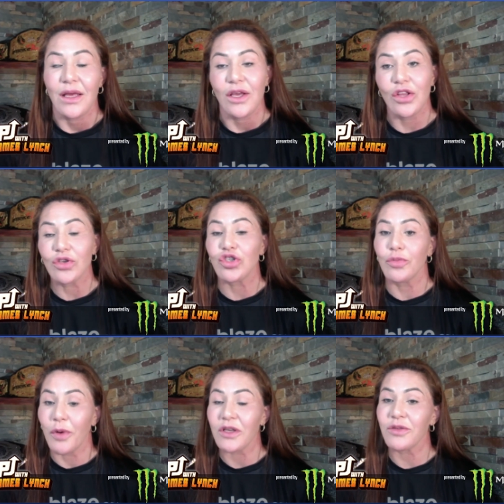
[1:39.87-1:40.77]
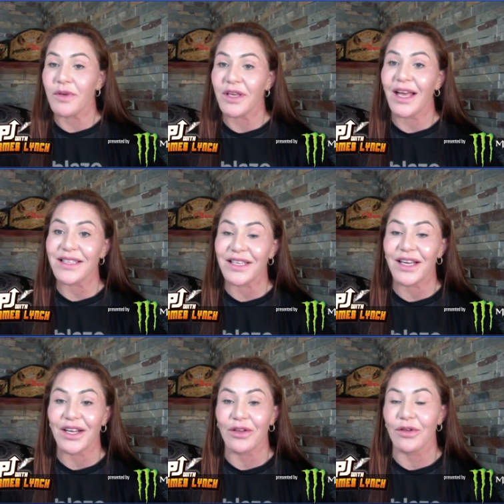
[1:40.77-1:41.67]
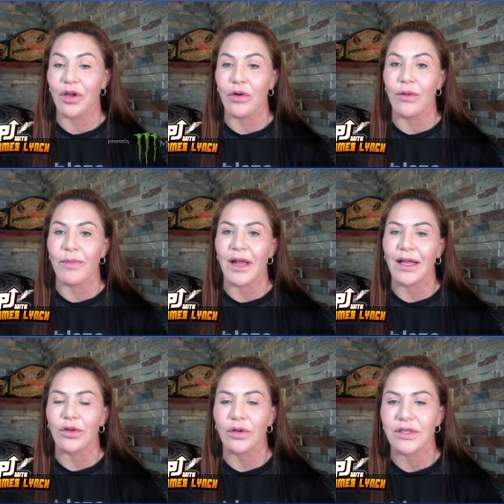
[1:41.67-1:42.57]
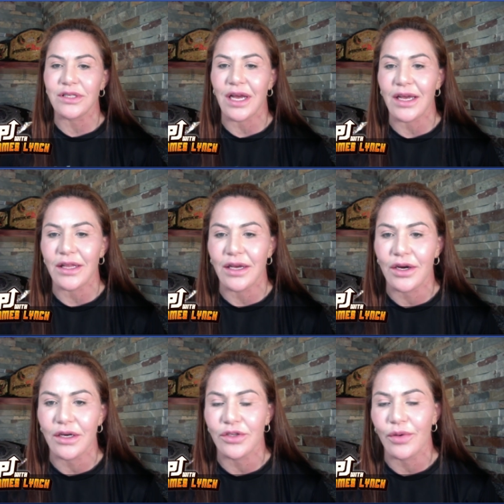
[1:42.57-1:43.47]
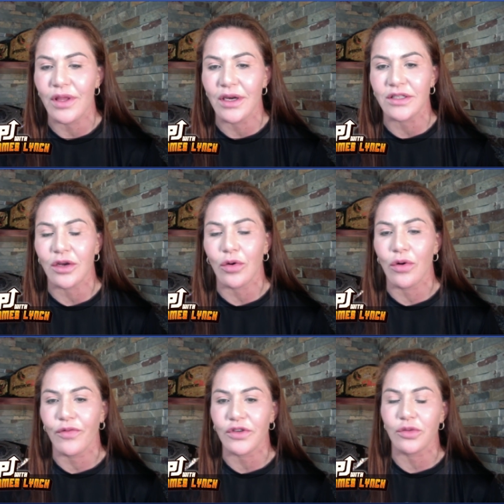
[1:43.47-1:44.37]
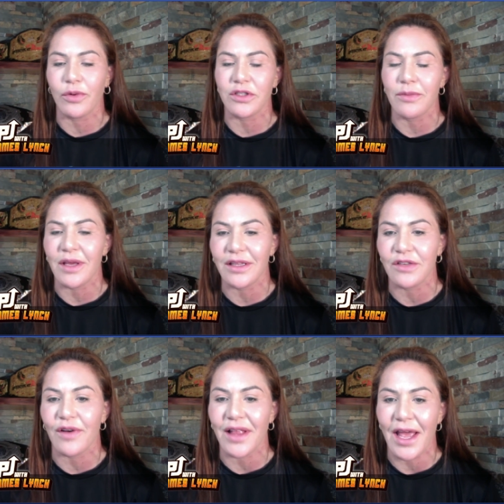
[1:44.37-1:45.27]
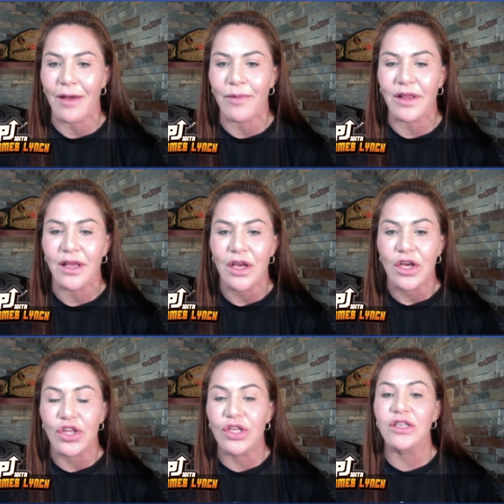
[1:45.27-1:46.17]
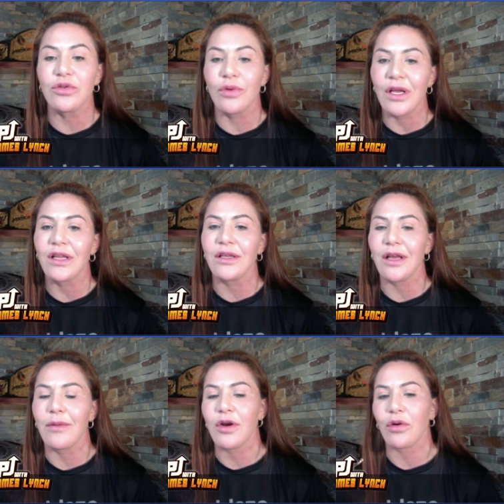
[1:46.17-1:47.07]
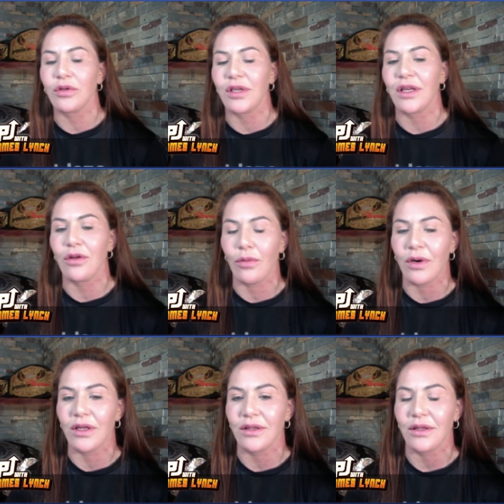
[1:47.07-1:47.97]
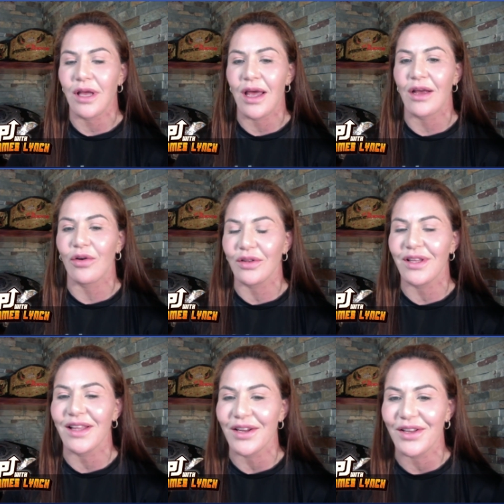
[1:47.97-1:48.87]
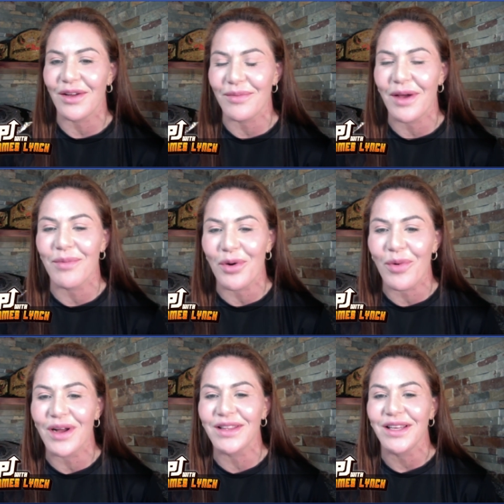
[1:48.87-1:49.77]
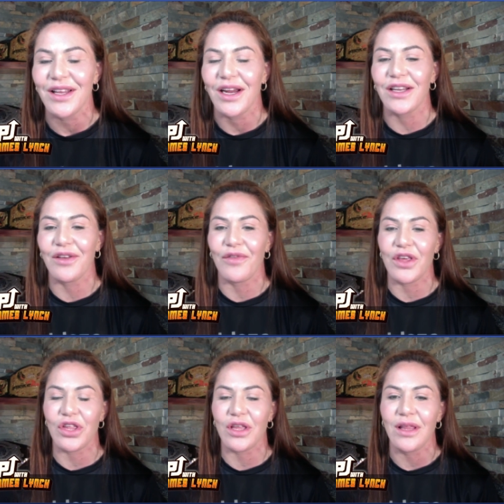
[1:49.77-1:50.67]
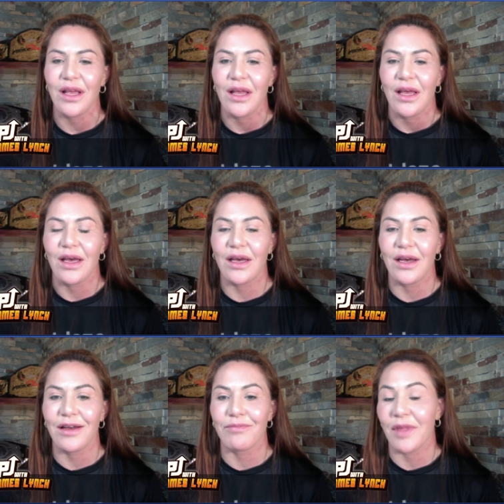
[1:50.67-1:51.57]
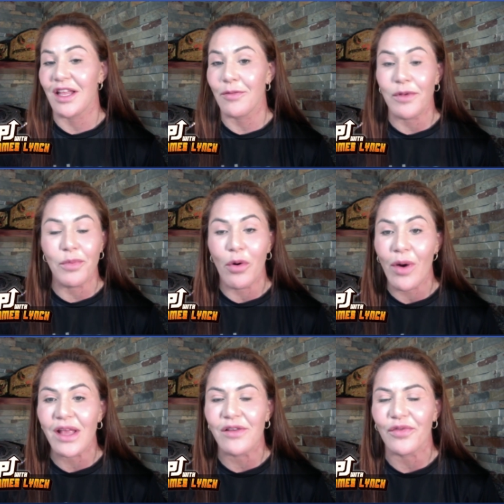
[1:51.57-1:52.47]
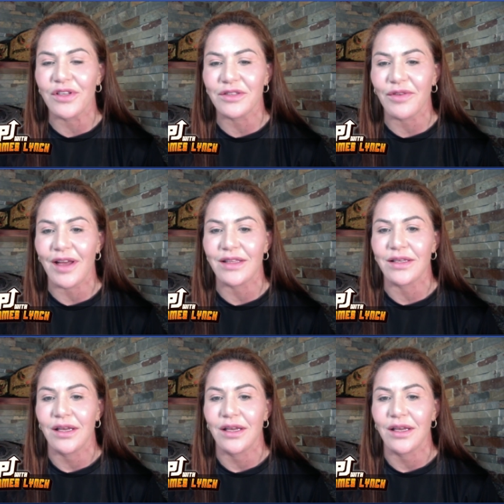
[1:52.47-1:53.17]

You know, supposed to be Cat Zingano. You know, Bellator signed her three years ago for supposed to make this fight happen. She's really the number contender one, uh, contender number one, her division. Um, and the people waiting for this fight.